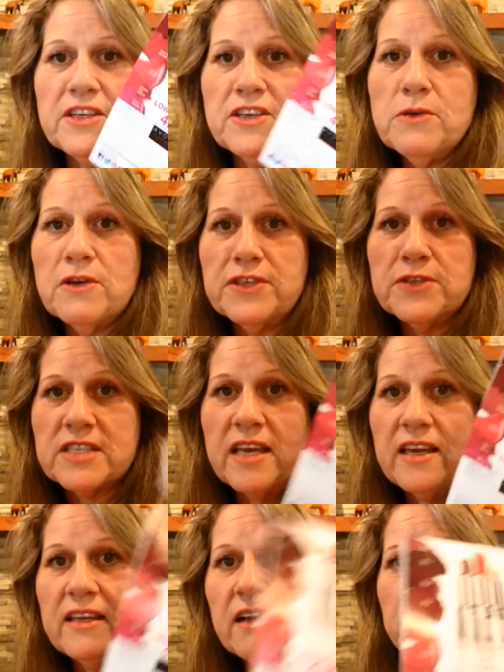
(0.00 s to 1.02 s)
at you if you
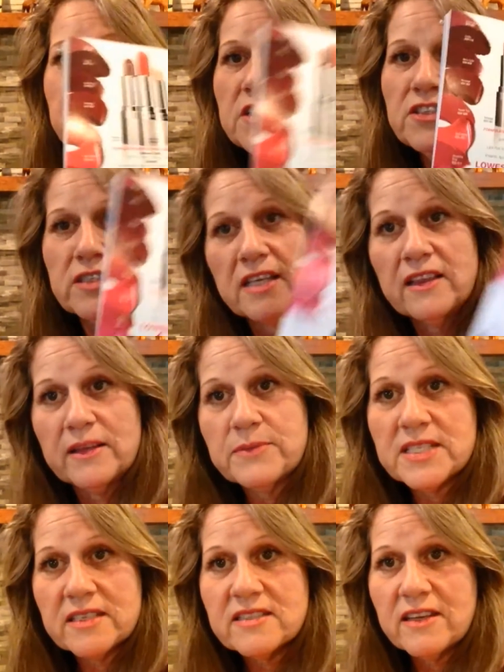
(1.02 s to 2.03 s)
say, um, "Did you see the
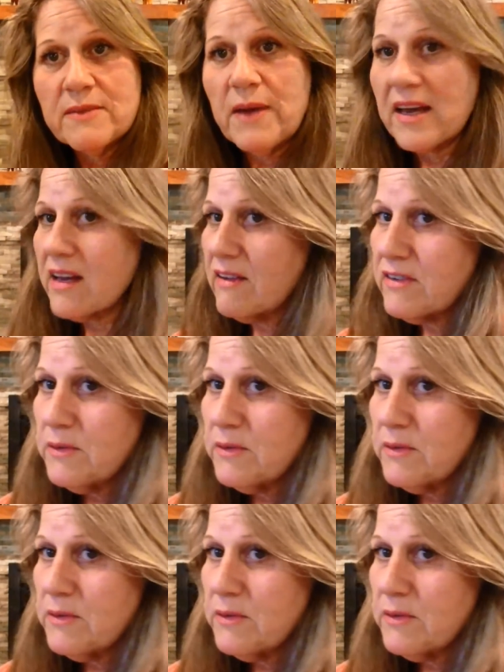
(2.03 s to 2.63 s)
lipsticks on the back cover?